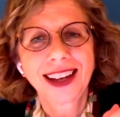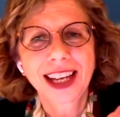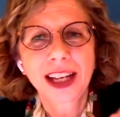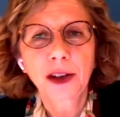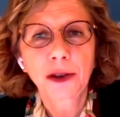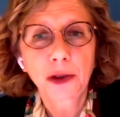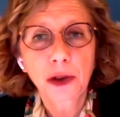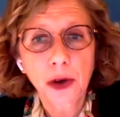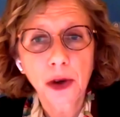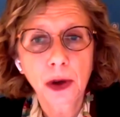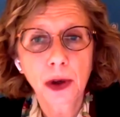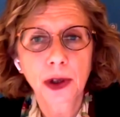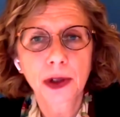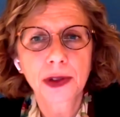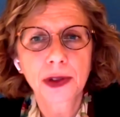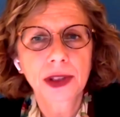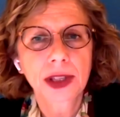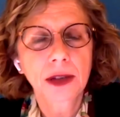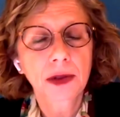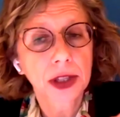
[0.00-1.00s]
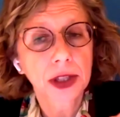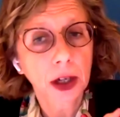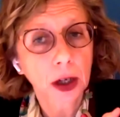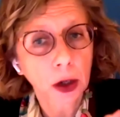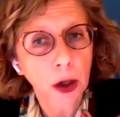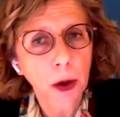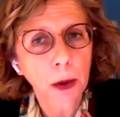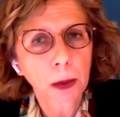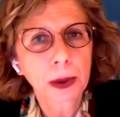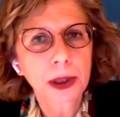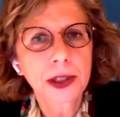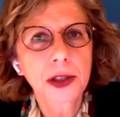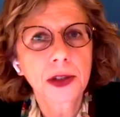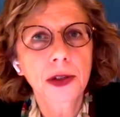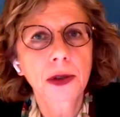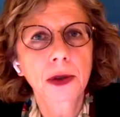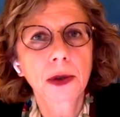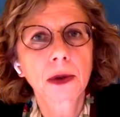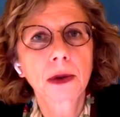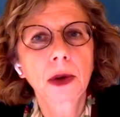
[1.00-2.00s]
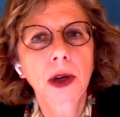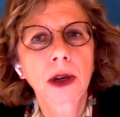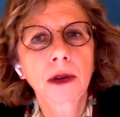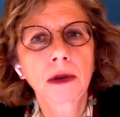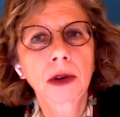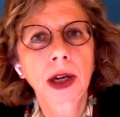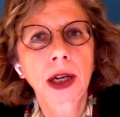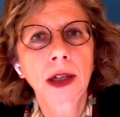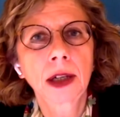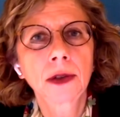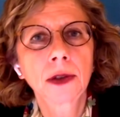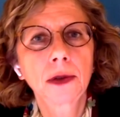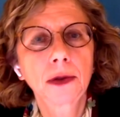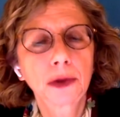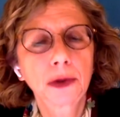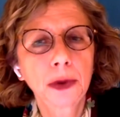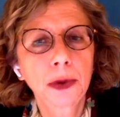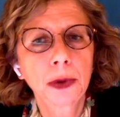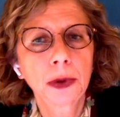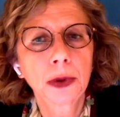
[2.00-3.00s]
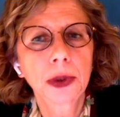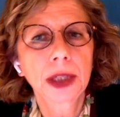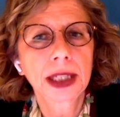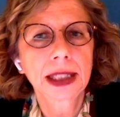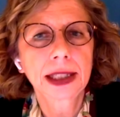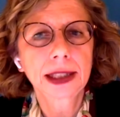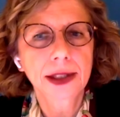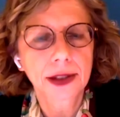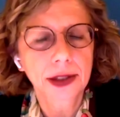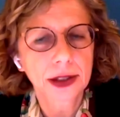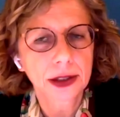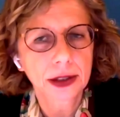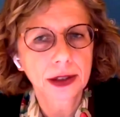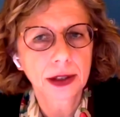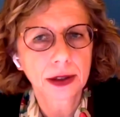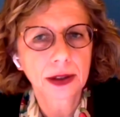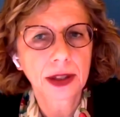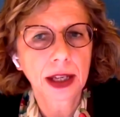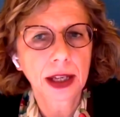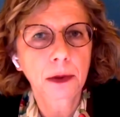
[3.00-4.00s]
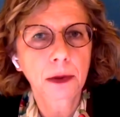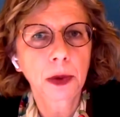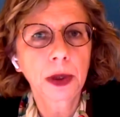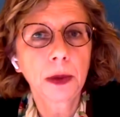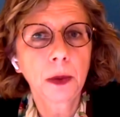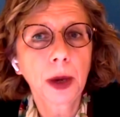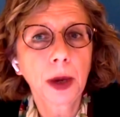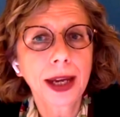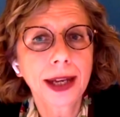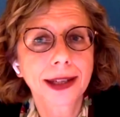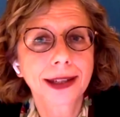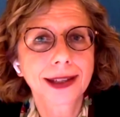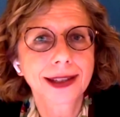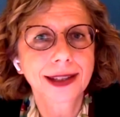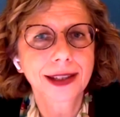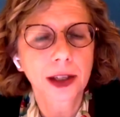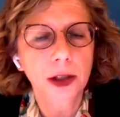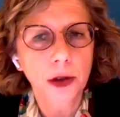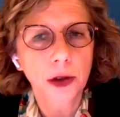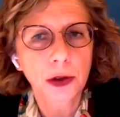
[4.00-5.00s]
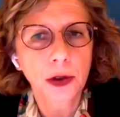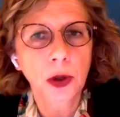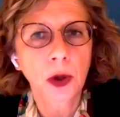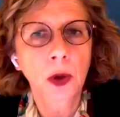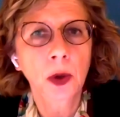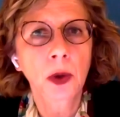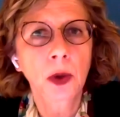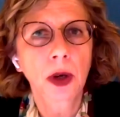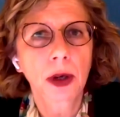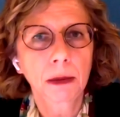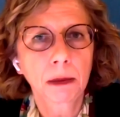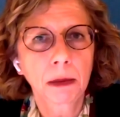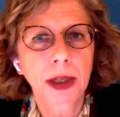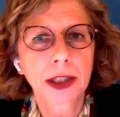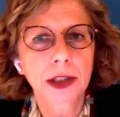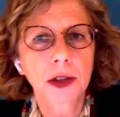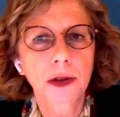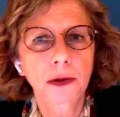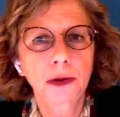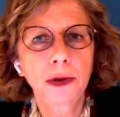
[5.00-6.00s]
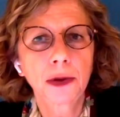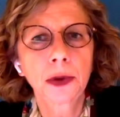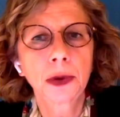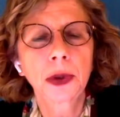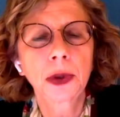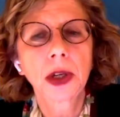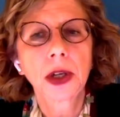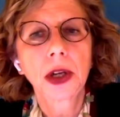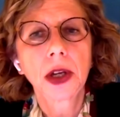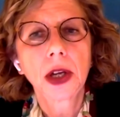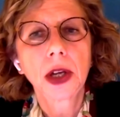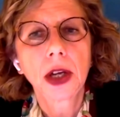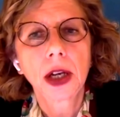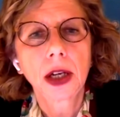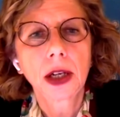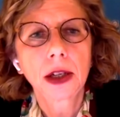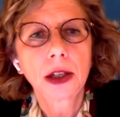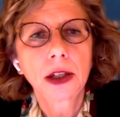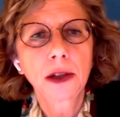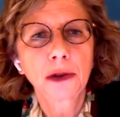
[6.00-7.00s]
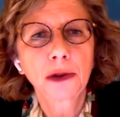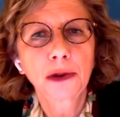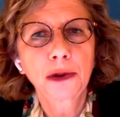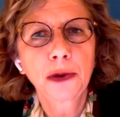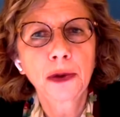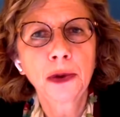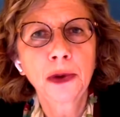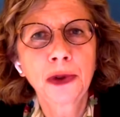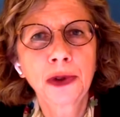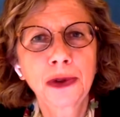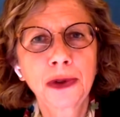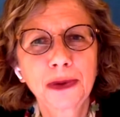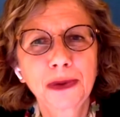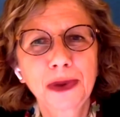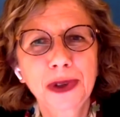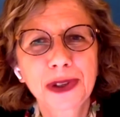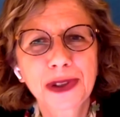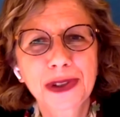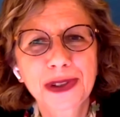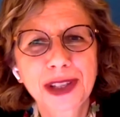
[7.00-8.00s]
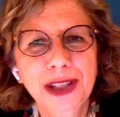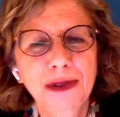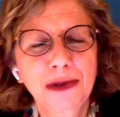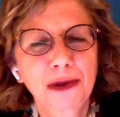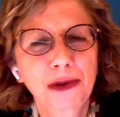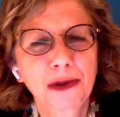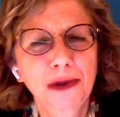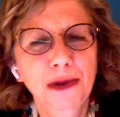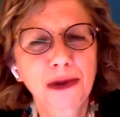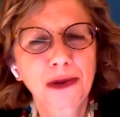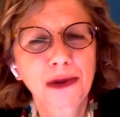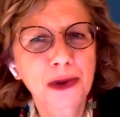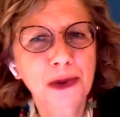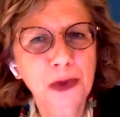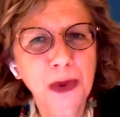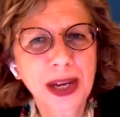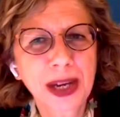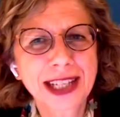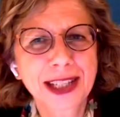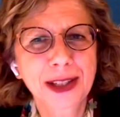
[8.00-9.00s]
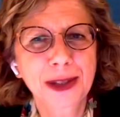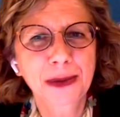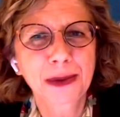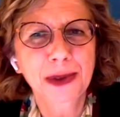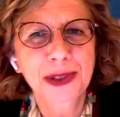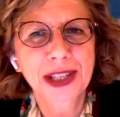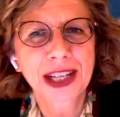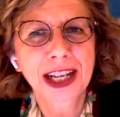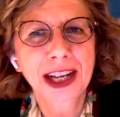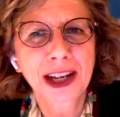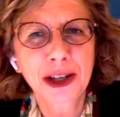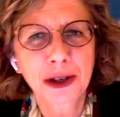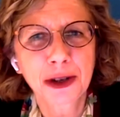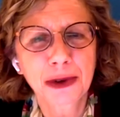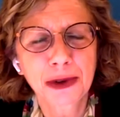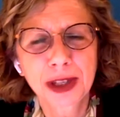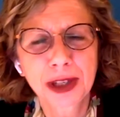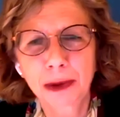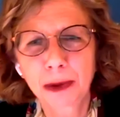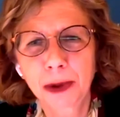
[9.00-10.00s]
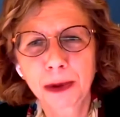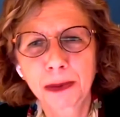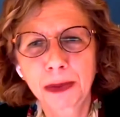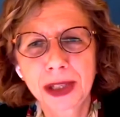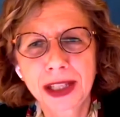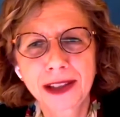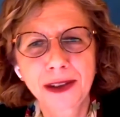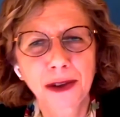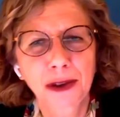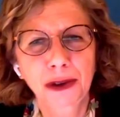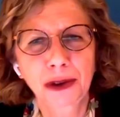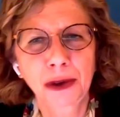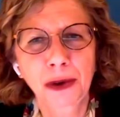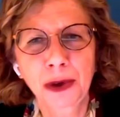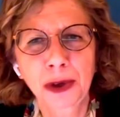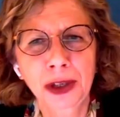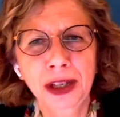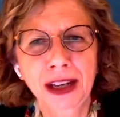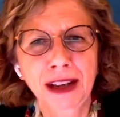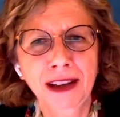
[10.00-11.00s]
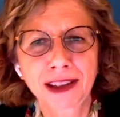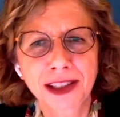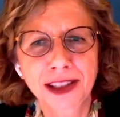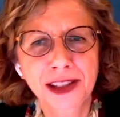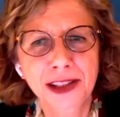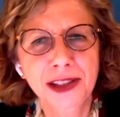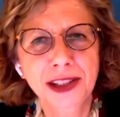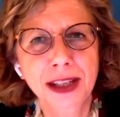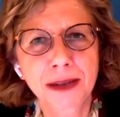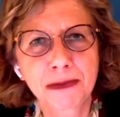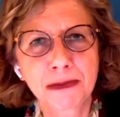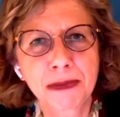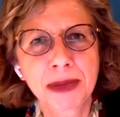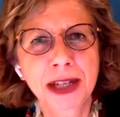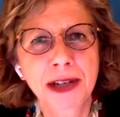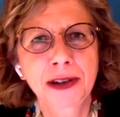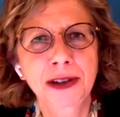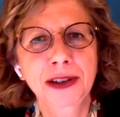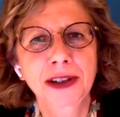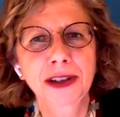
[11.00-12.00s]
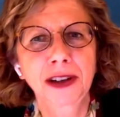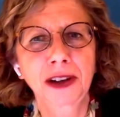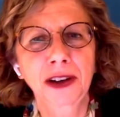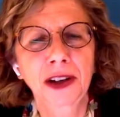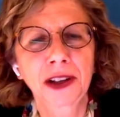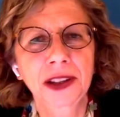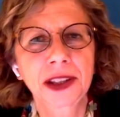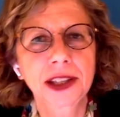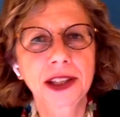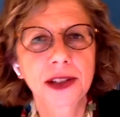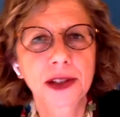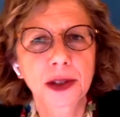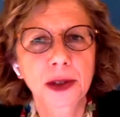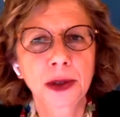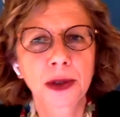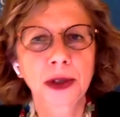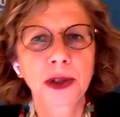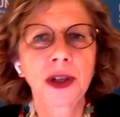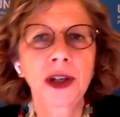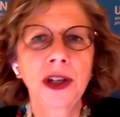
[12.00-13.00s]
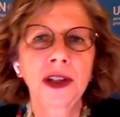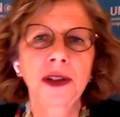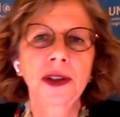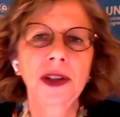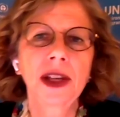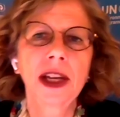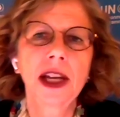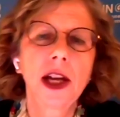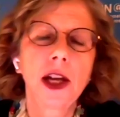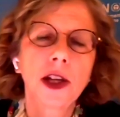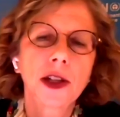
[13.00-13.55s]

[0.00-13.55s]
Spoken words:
And of course, there's a global issue around food, and this is that we waste so much food. If food waste was a country, it would be the third largest emitter on this good earth.